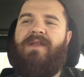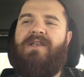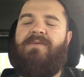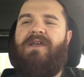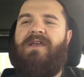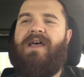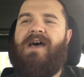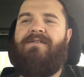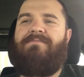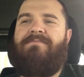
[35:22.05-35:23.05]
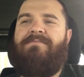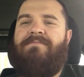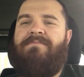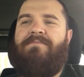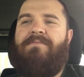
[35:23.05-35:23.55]
I mean, to me, that
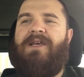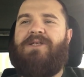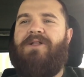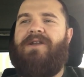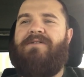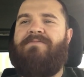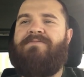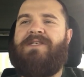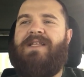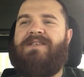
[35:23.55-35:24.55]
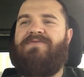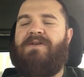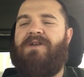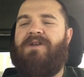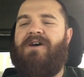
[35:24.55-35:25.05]
makes a lot of sense.
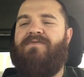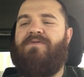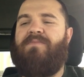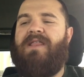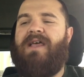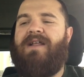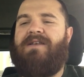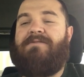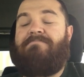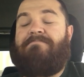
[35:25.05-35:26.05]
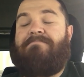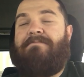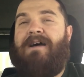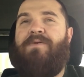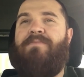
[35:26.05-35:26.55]
If somebody offered me that,
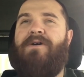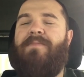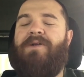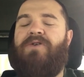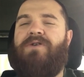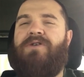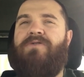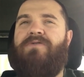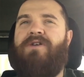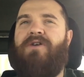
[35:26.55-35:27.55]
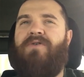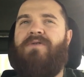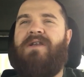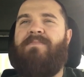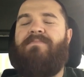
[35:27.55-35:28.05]
I would probably do it too.
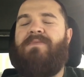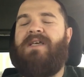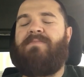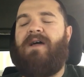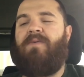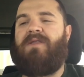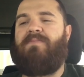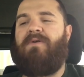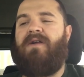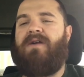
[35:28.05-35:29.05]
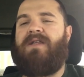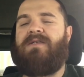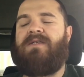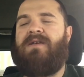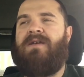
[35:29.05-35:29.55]
It doesn't matter what the product
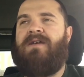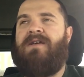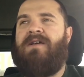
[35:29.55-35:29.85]
is.